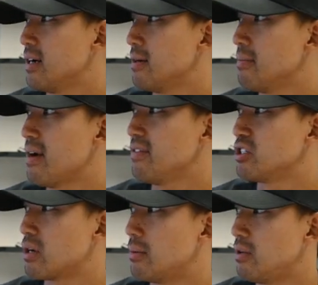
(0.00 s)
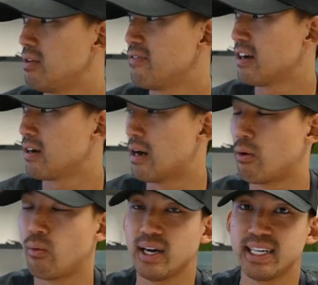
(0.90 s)
um, having trouble figuring
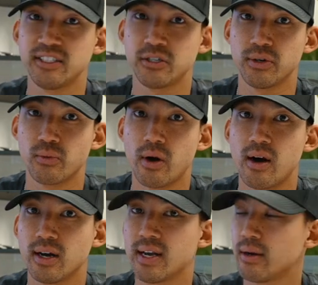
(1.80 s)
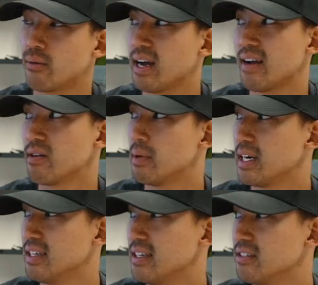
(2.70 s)
out what he's doing wrong and why
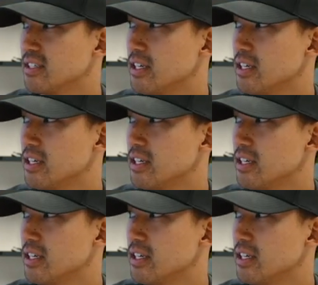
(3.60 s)
everybody is,